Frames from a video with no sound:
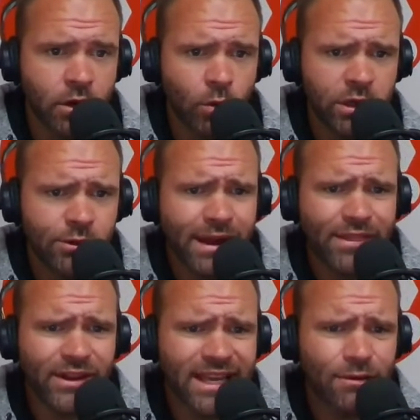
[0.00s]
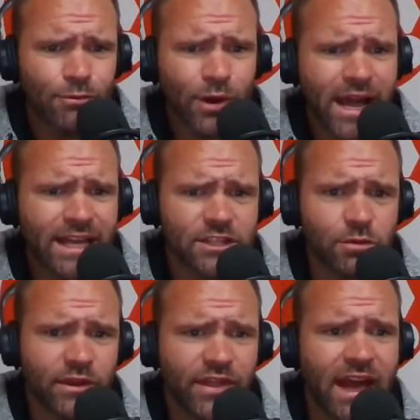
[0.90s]
Would you rather eat rice
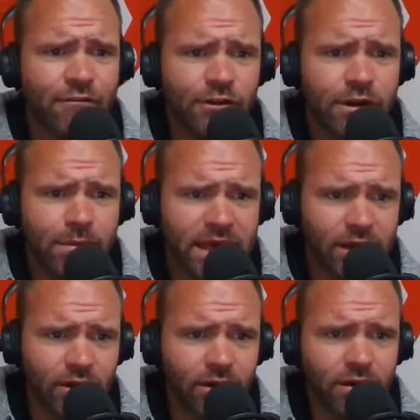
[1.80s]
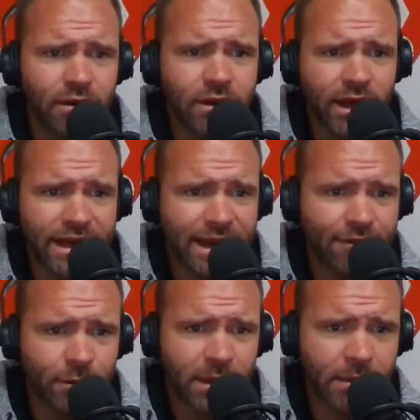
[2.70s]
with every meal and
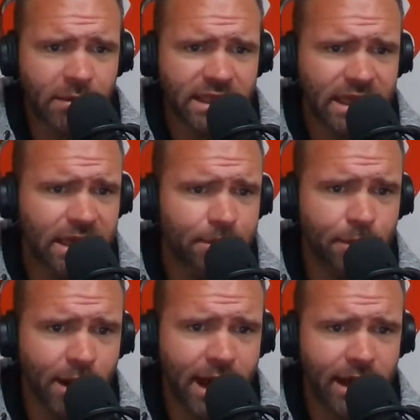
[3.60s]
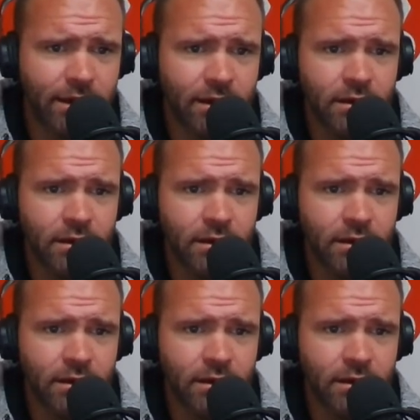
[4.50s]
never be able to eat bread,